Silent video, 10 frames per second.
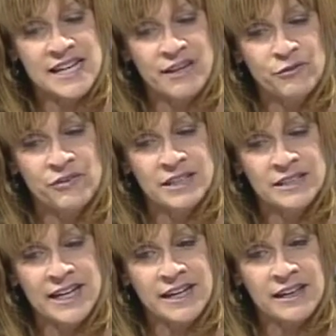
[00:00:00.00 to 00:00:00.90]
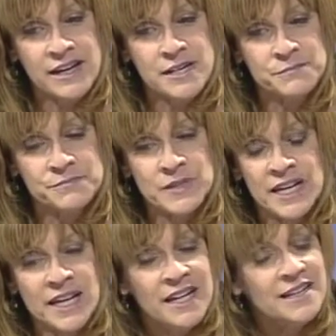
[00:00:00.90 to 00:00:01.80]
I mm -hmm. feel like... Um,
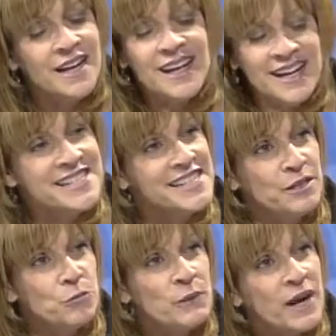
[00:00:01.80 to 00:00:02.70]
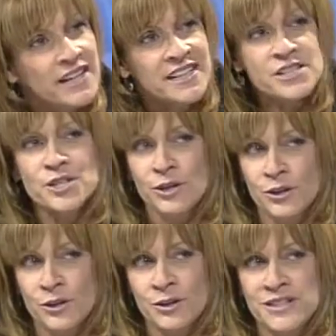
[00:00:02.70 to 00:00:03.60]
like I said, we want kids to
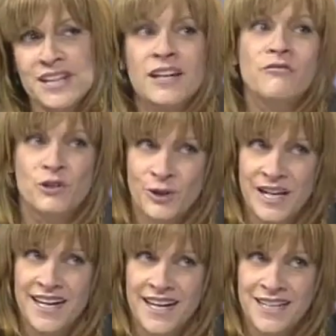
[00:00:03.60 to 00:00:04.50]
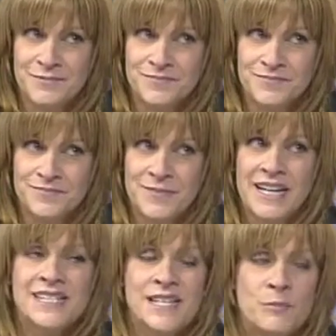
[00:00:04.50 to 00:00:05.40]
learn to love learning again. Right, right.
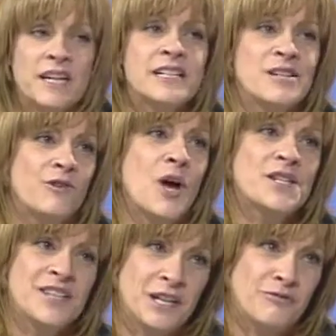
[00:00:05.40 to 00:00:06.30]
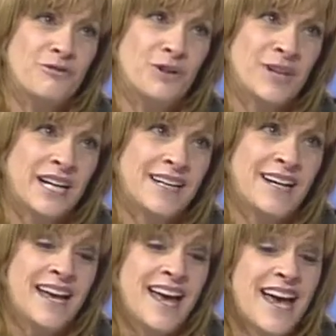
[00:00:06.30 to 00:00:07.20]
And some kids have lost the love of learning.
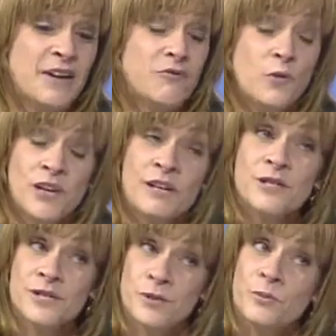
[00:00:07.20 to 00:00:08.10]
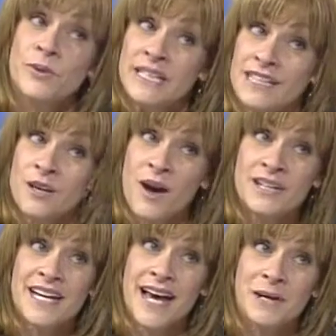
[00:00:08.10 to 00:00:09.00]
Yes. And four years is a really
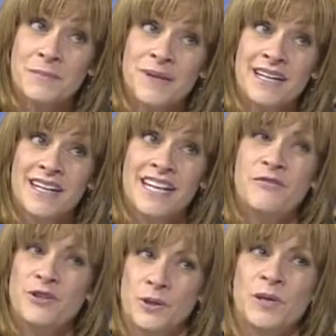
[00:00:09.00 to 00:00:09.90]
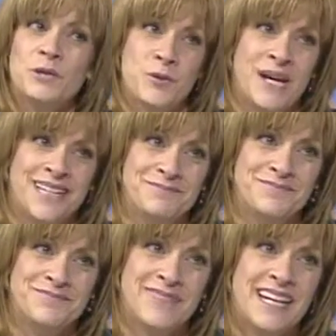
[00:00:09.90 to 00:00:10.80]
long time if you don't enjoy it.
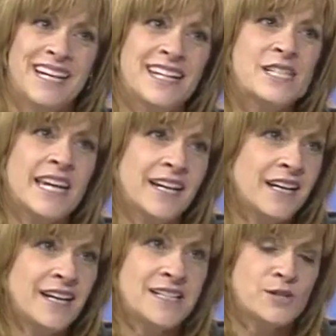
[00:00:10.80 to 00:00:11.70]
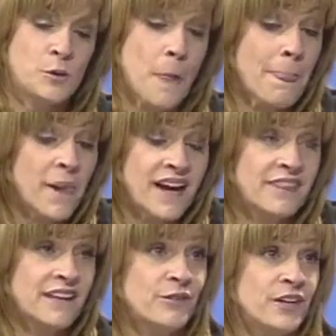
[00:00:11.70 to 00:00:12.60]
Mm-hmm. And kids get out of high school, I
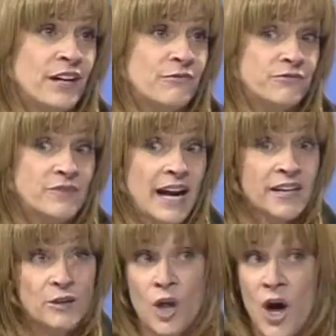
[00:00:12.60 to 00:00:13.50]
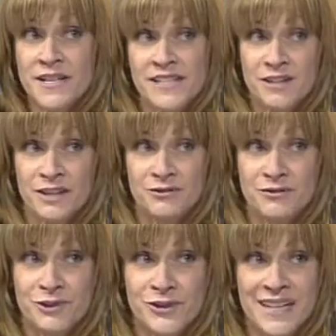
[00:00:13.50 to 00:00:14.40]
think they've kind of lost their love
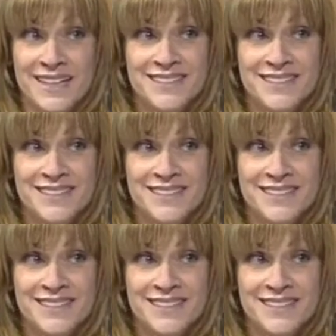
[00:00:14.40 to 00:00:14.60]
of learning.